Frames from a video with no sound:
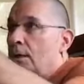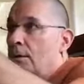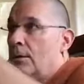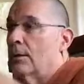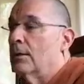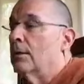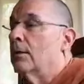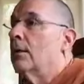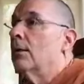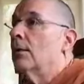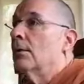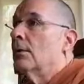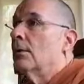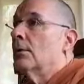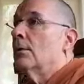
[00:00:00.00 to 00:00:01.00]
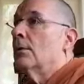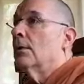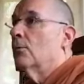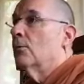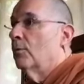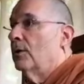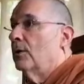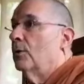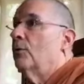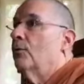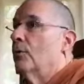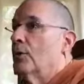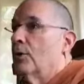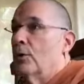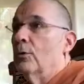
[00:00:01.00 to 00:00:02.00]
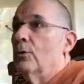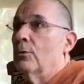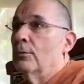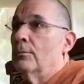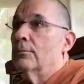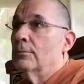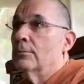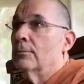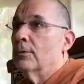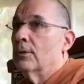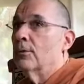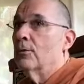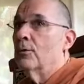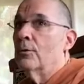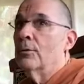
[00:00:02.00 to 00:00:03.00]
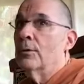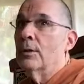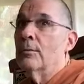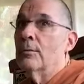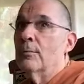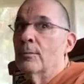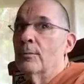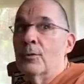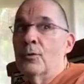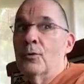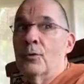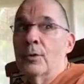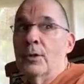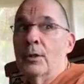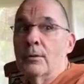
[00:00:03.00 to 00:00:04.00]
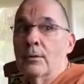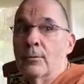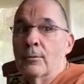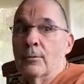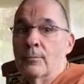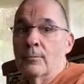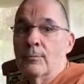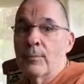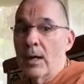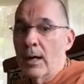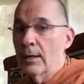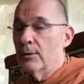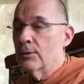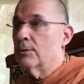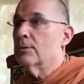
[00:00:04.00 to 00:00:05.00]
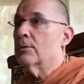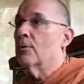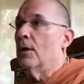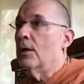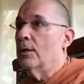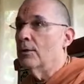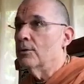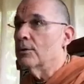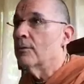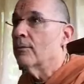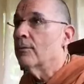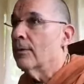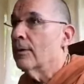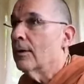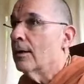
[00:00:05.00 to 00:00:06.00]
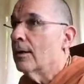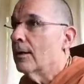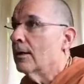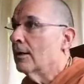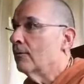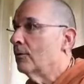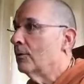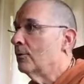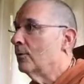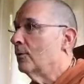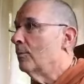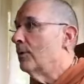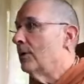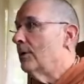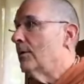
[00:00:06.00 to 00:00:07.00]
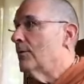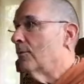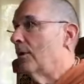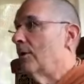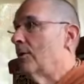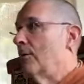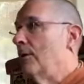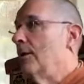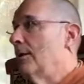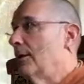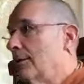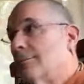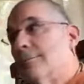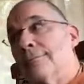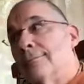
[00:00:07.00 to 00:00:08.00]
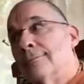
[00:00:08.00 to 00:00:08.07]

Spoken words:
I think it will be good for you. You'll get pious credits if you do the bidding of Radharani.